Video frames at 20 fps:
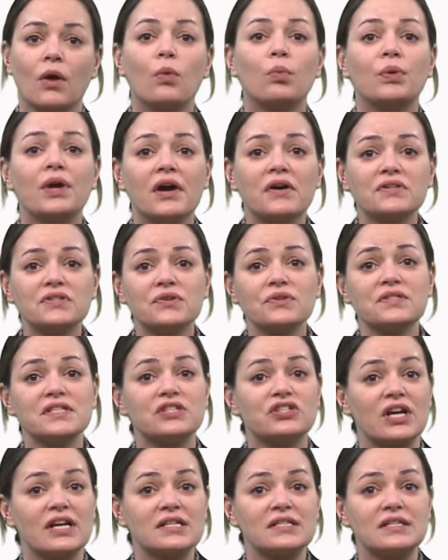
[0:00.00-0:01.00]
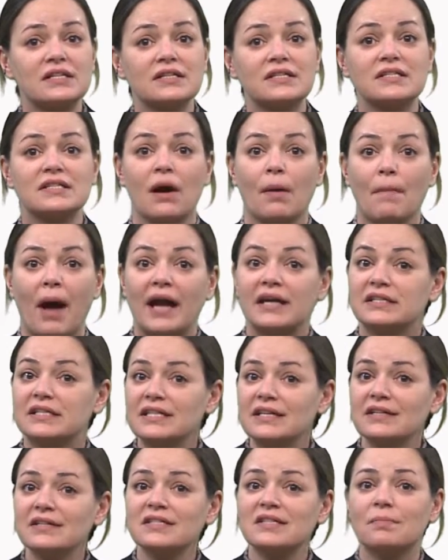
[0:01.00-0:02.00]
We also suggested some
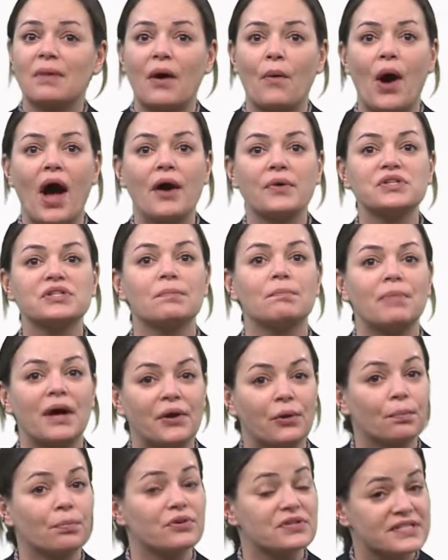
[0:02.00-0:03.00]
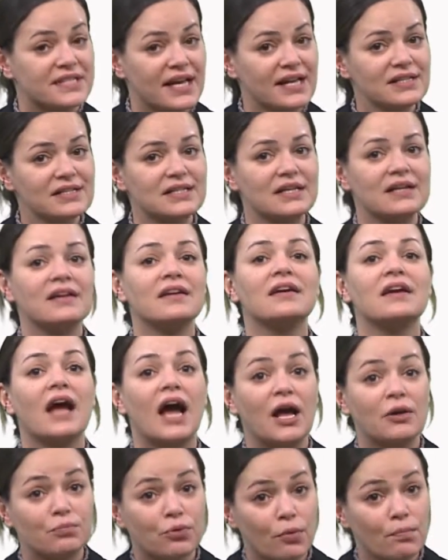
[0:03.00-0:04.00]
ideas about how to better present
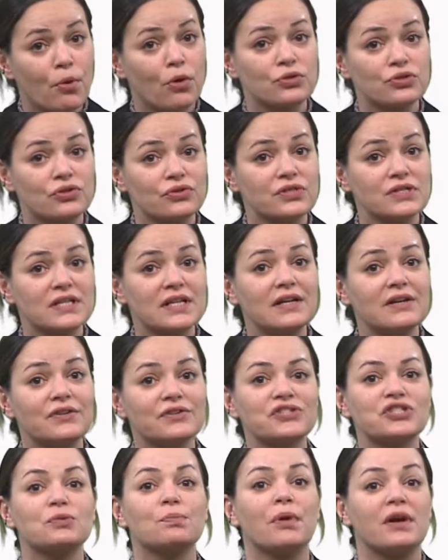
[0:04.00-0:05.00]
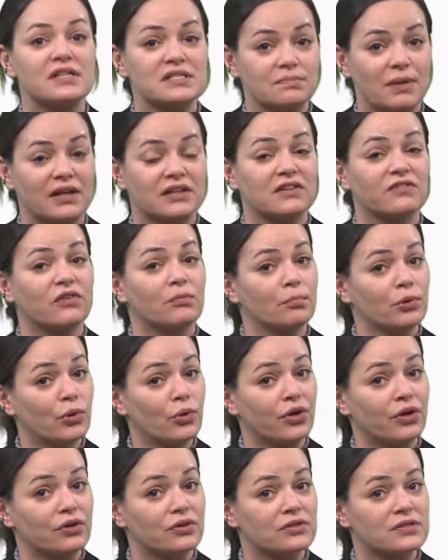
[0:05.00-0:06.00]
and promote your skills to prospective
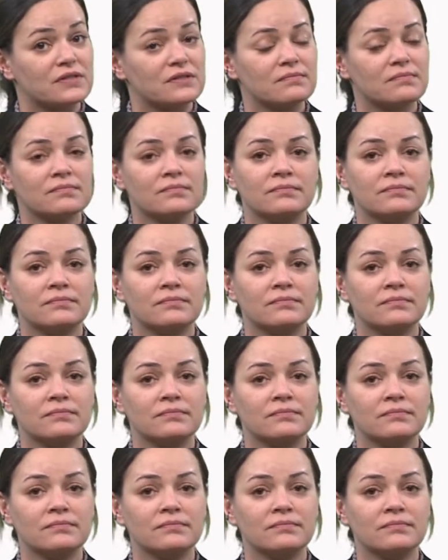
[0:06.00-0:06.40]
employers.